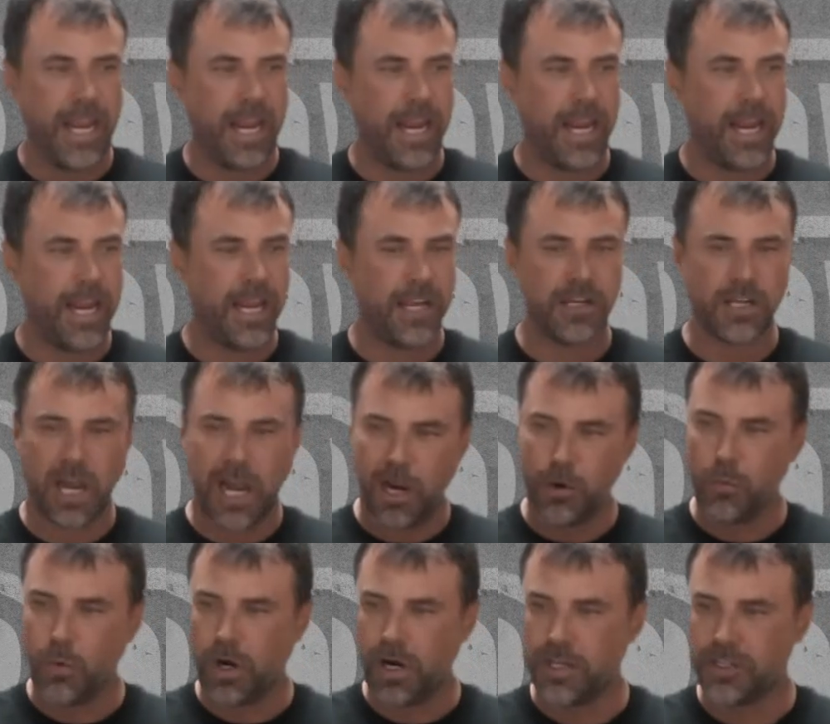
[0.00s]
and I
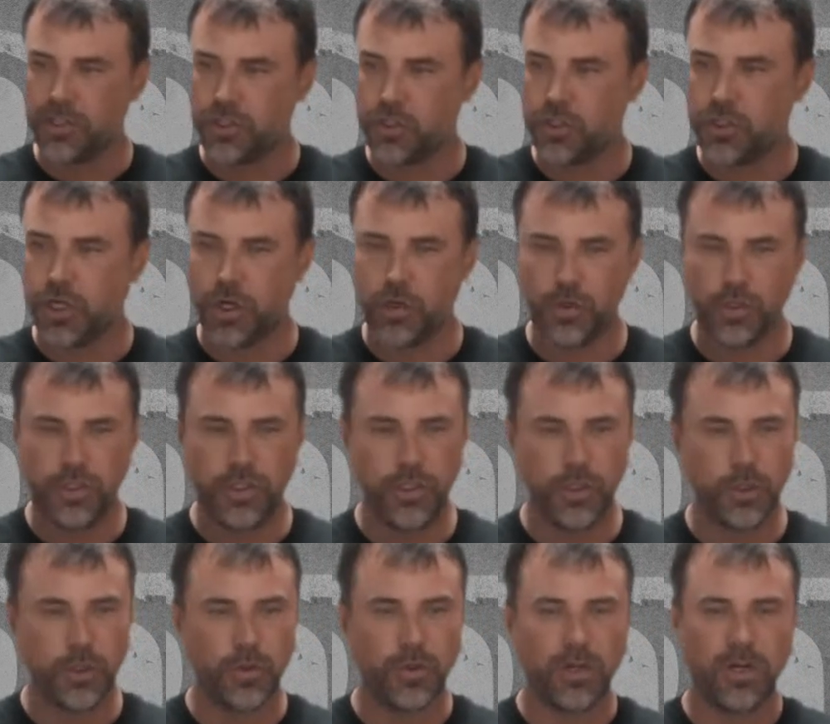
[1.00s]
wanted to show
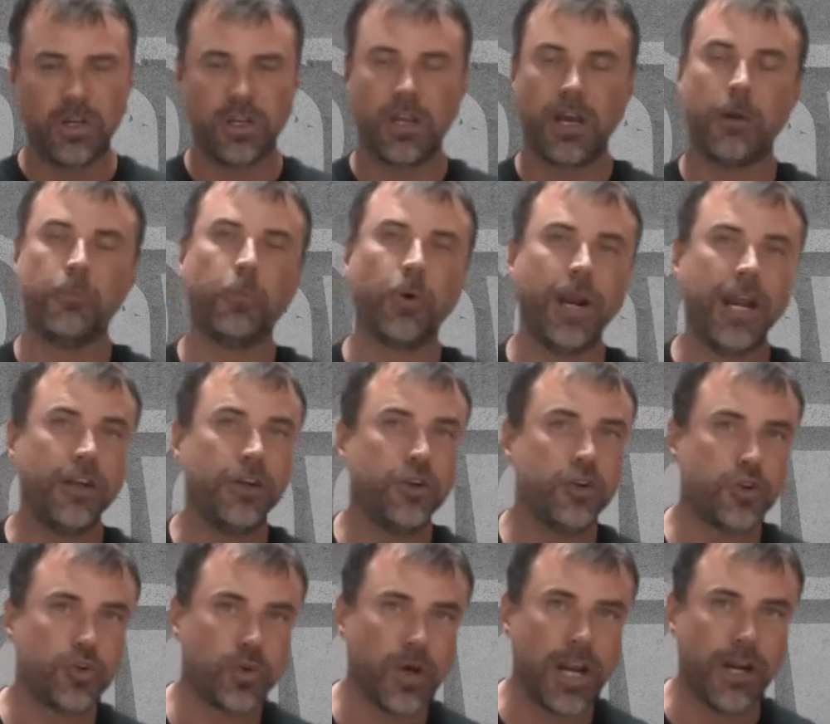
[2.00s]
you a brand
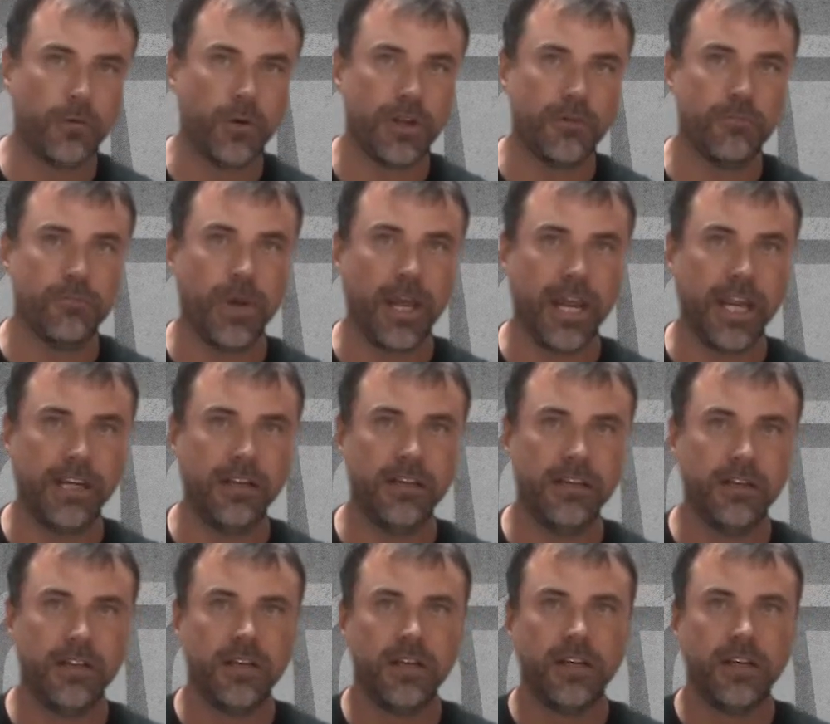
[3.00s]
new tray we've made